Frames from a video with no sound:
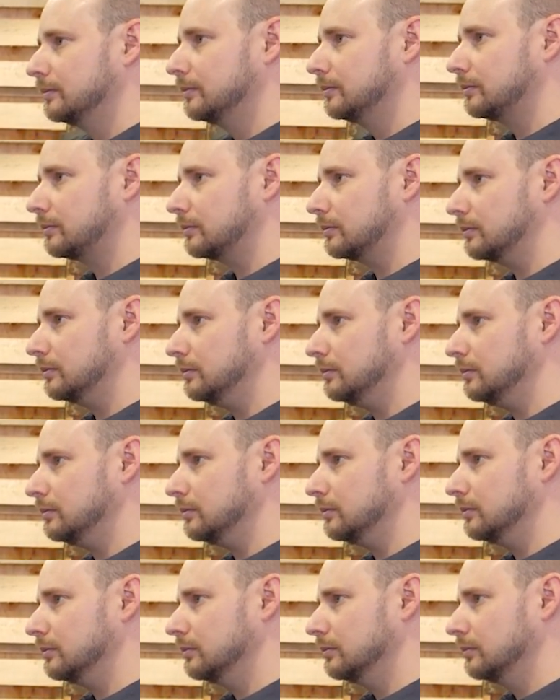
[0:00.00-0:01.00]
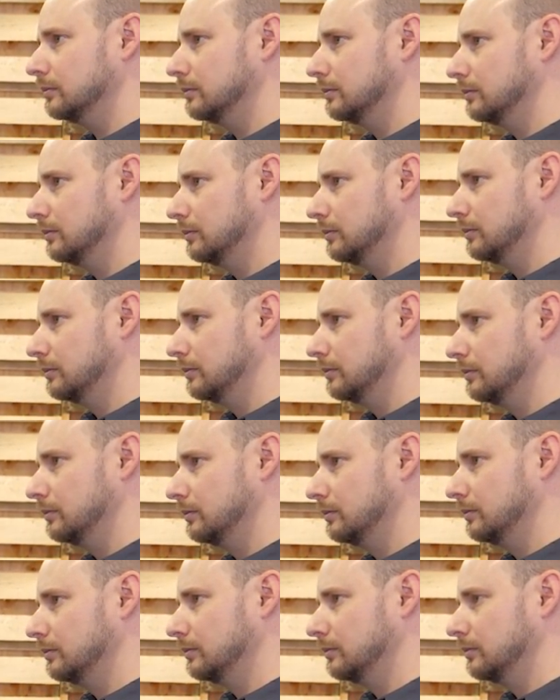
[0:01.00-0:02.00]

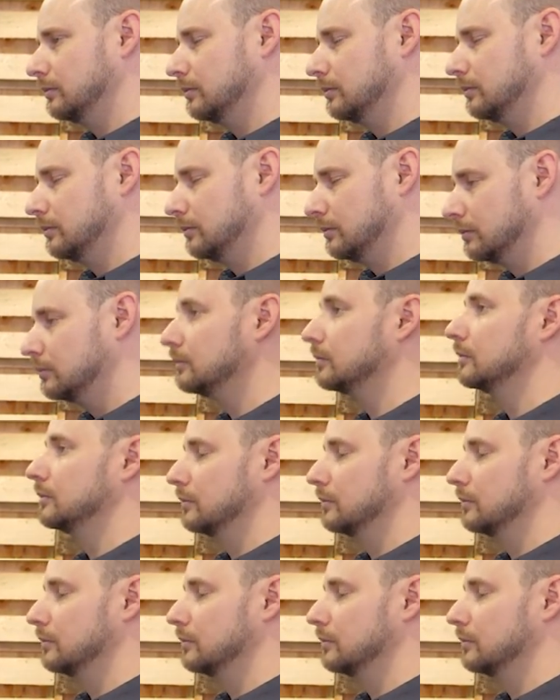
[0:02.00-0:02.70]
(not speaking)